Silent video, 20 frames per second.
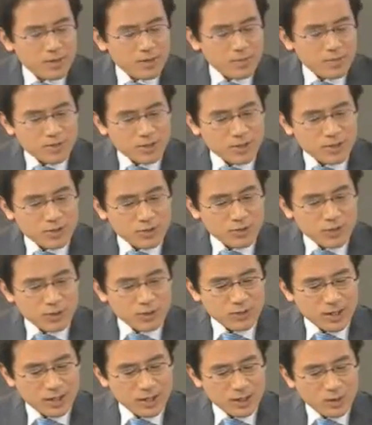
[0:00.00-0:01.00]
Mr.
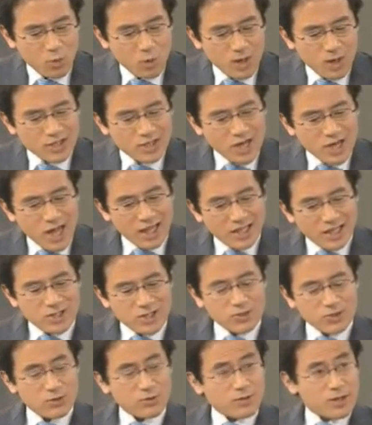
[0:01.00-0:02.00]
Shiozaki, what
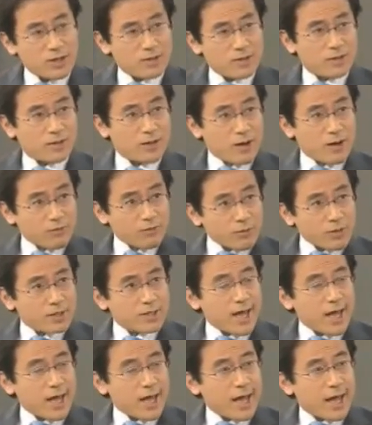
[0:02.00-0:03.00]
challenges do you think the
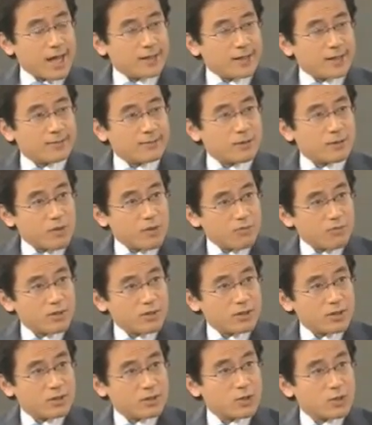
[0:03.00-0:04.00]
government and the
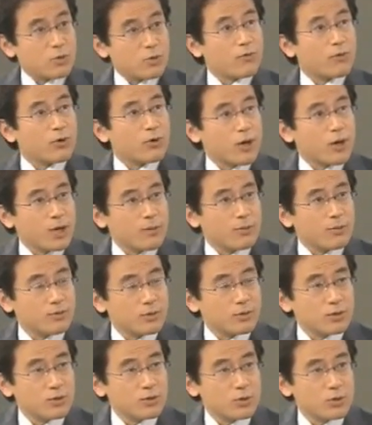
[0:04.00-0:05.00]
public need to
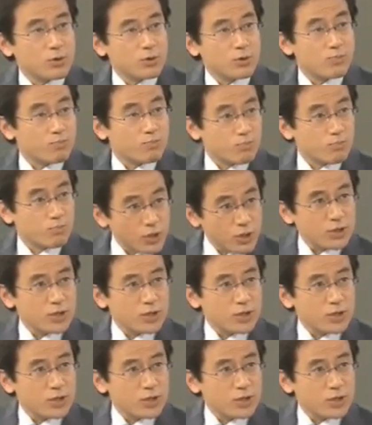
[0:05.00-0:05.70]
overcome to push